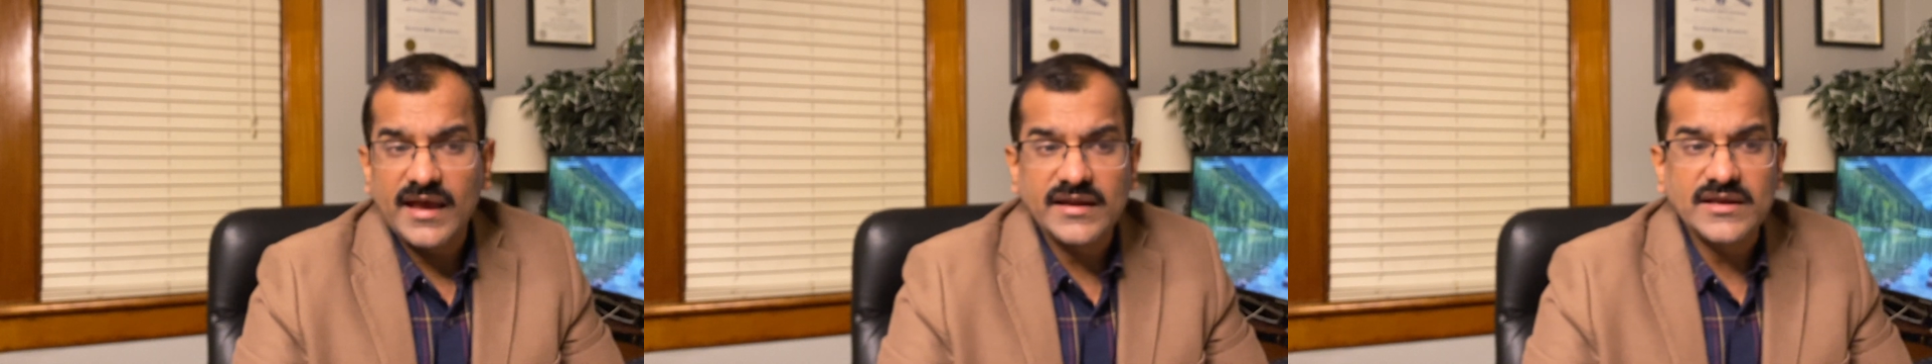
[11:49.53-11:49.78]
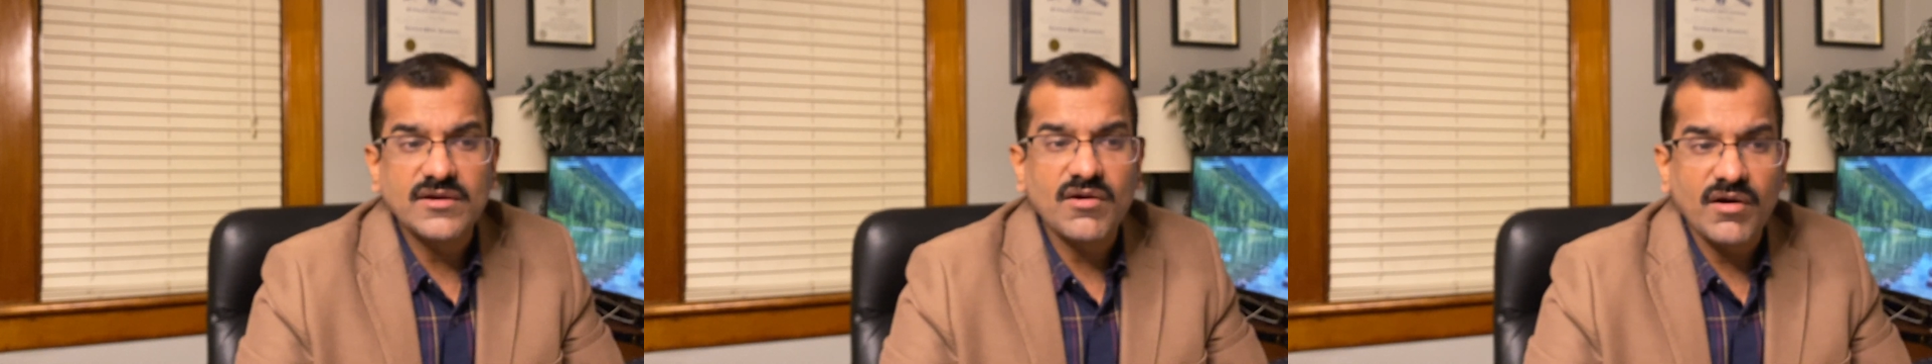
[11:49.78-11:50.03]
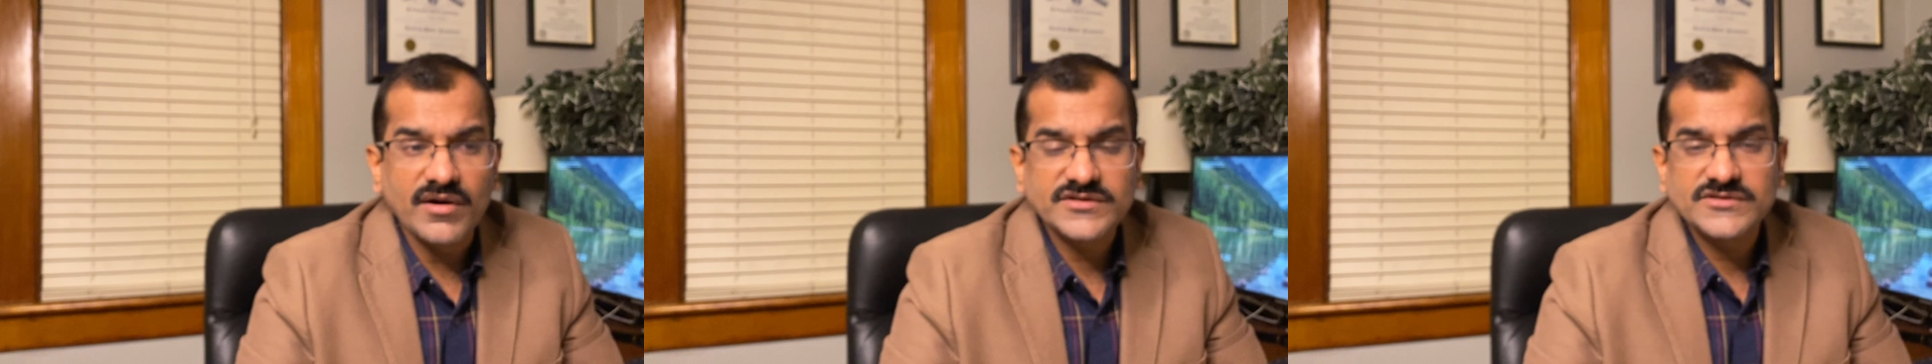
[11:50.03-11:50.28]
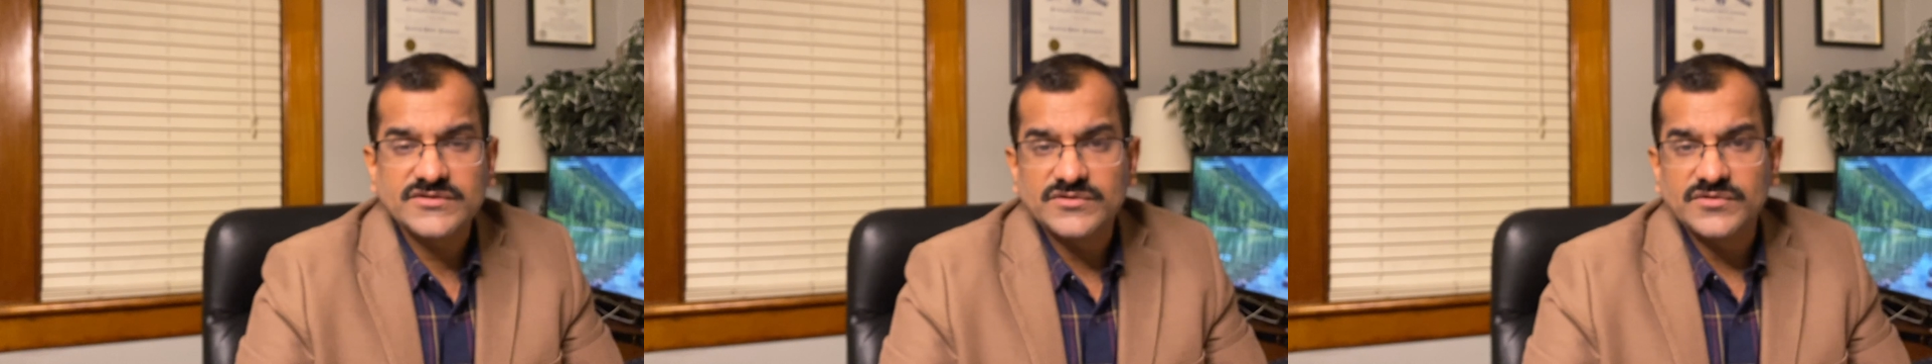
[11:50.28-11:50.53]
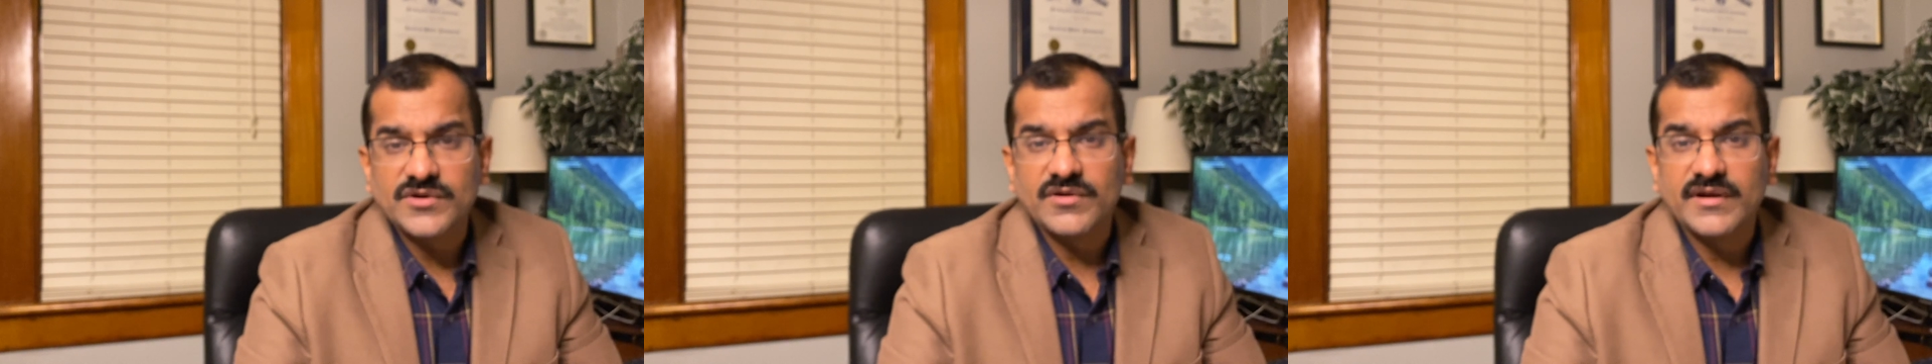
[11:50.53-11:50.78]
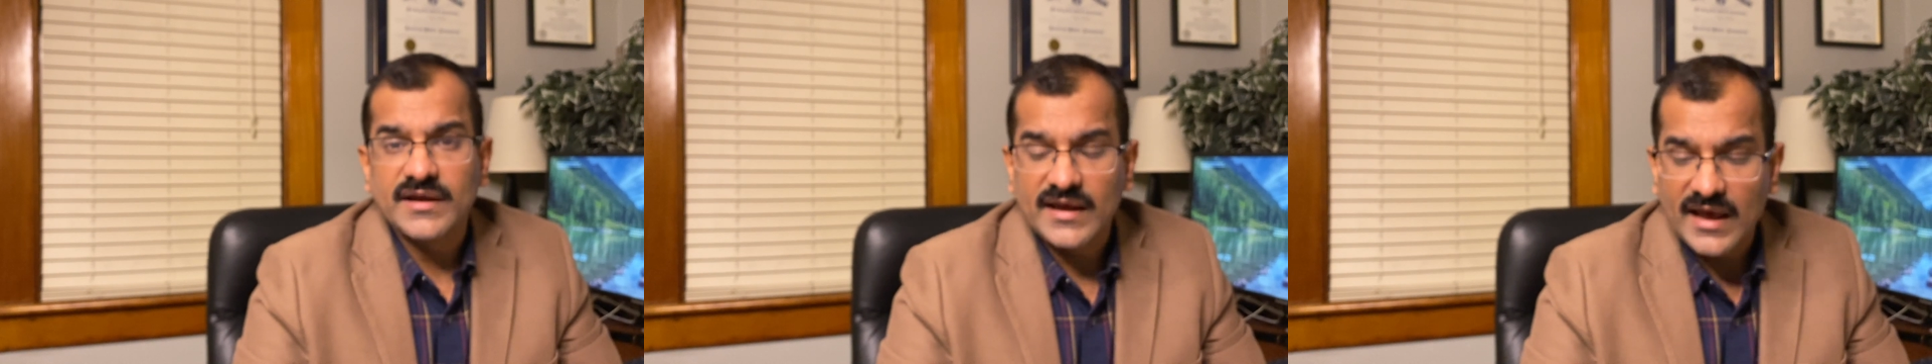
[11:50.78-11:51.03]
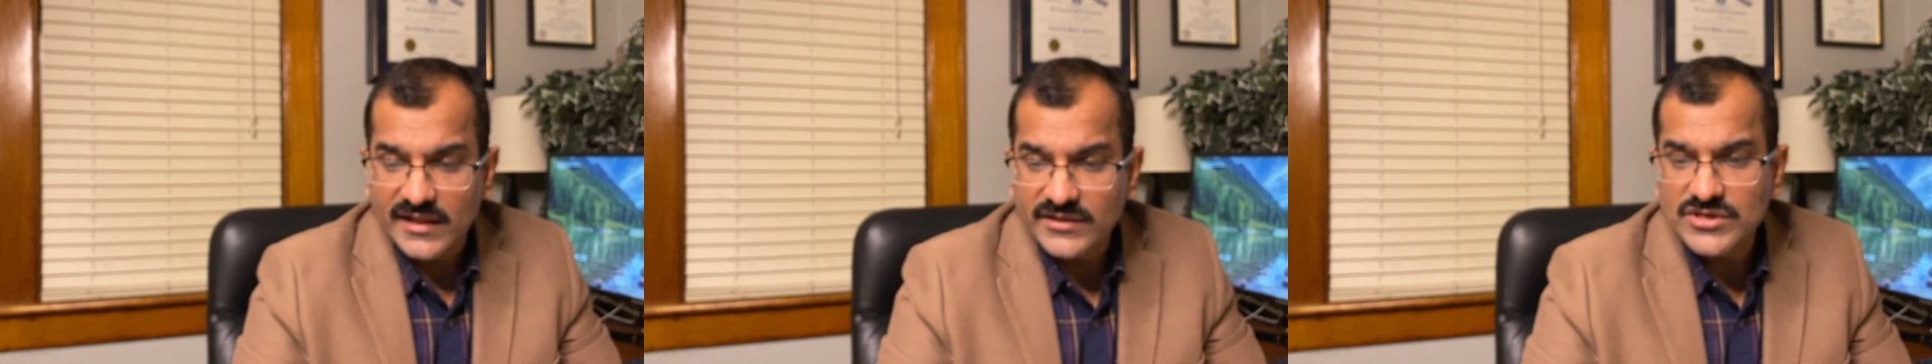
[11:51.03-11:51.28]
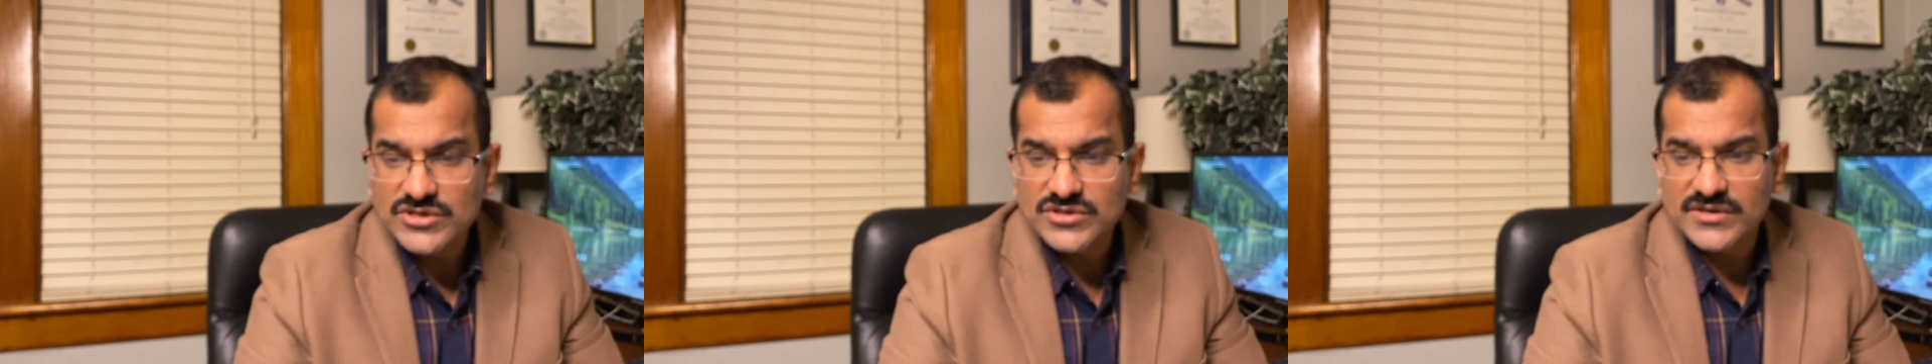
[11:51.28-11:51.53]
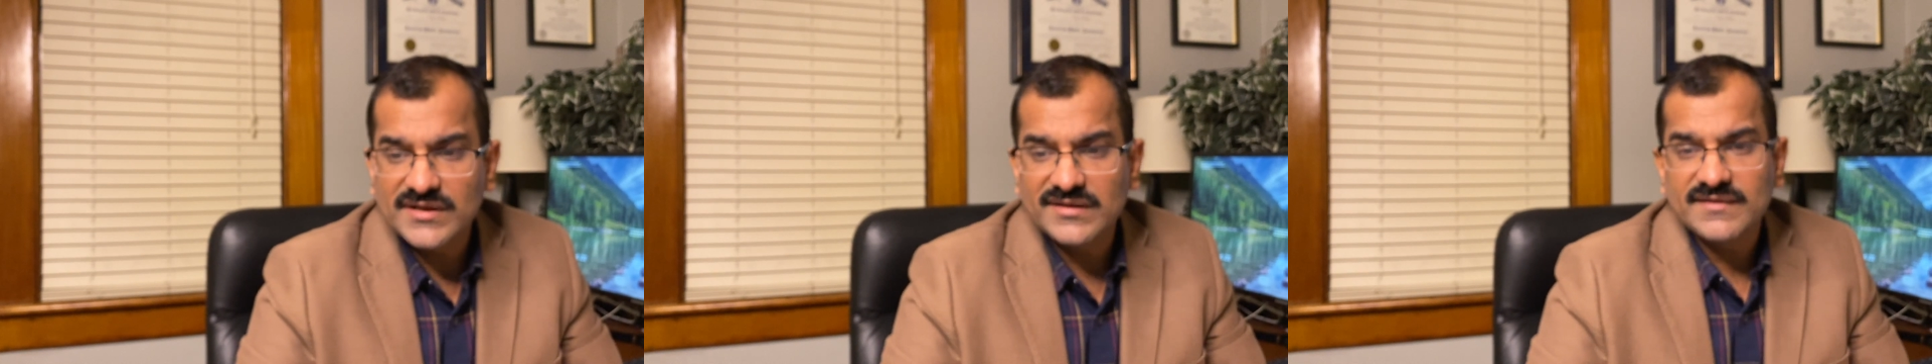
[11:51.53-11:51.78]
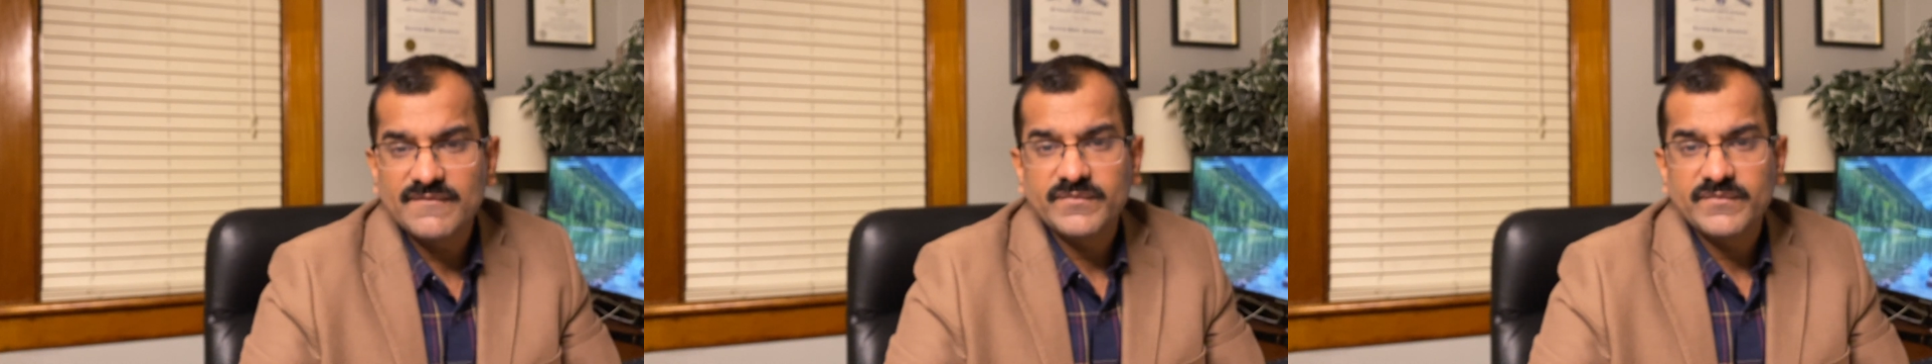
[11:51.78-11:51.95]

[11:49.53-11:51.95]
any cost to your health insurance,